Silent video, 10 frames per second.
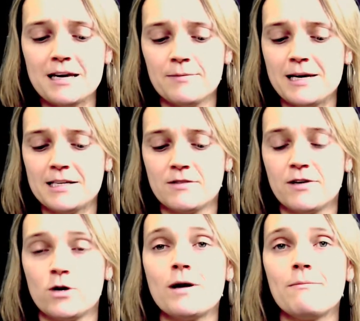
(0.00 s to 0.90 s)
piece of
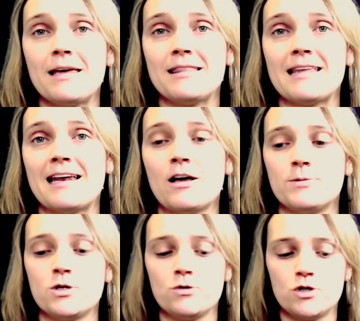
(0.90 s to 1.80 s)
equipment that
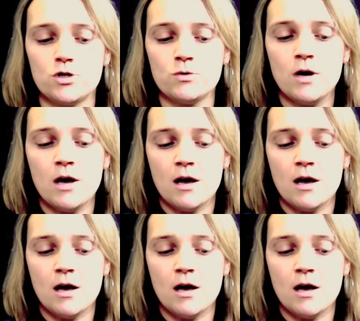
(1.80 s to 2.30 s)
helps you to